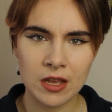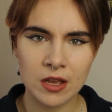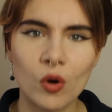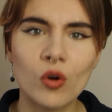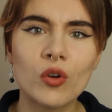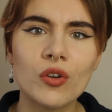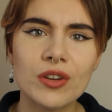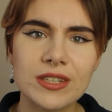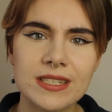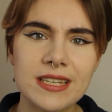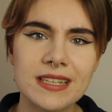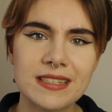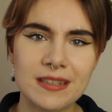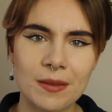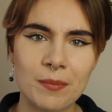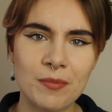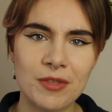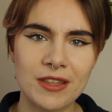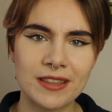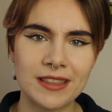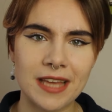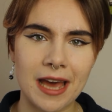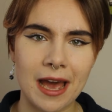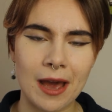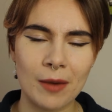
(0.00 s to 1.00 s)
Or is it
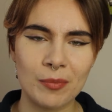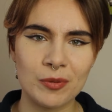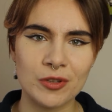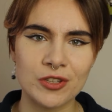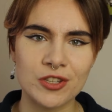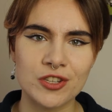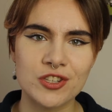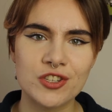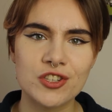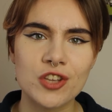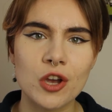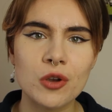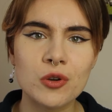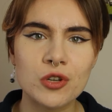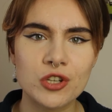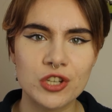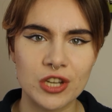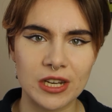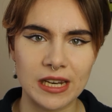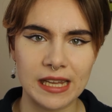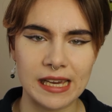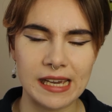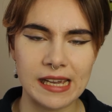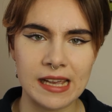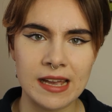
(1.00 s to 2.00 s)
something that happens
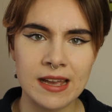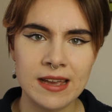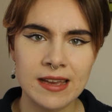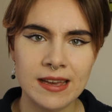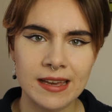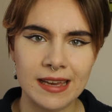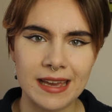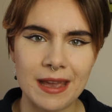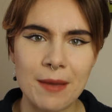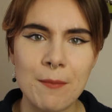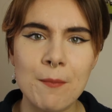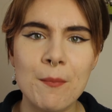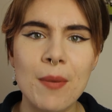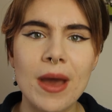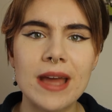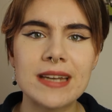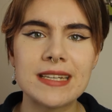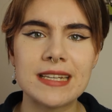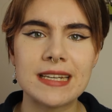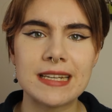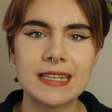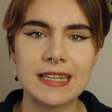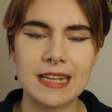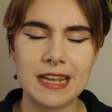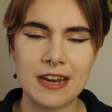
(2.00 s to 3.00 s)
socially,
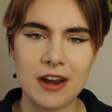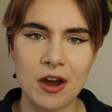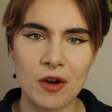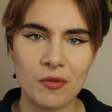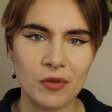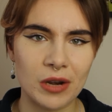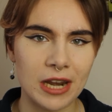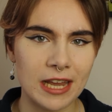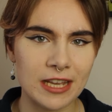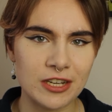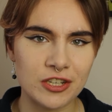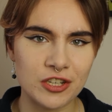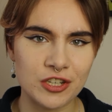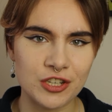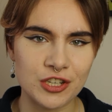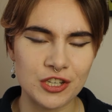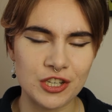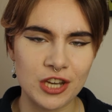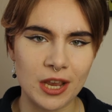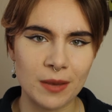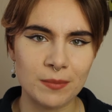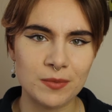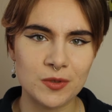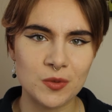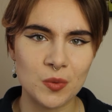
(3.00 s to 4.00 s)
embedded in our
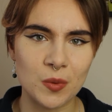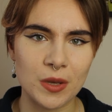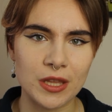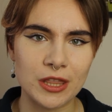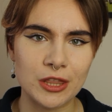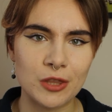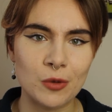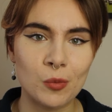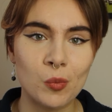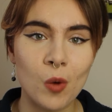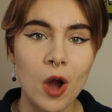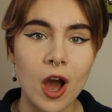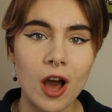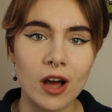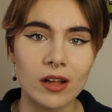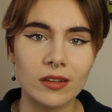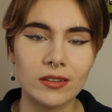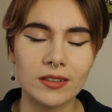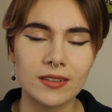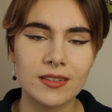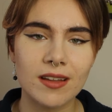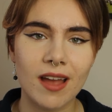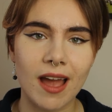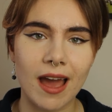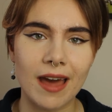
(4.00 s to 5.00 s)
relationships with the
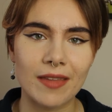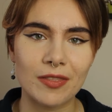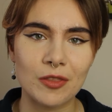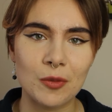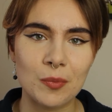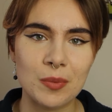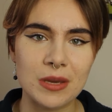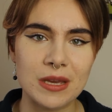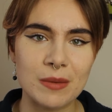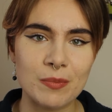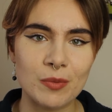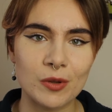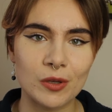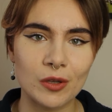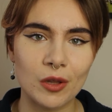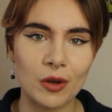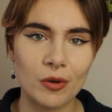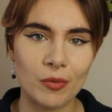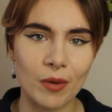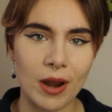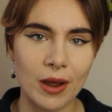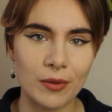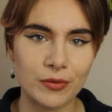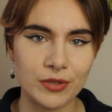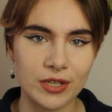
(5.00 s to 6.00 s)
world and the people
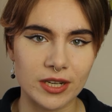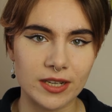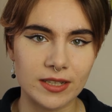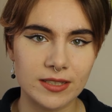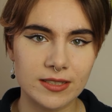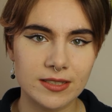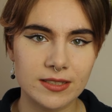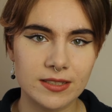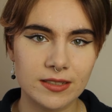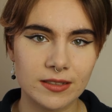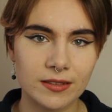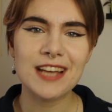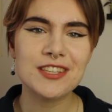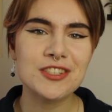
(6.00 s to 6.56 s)
around us?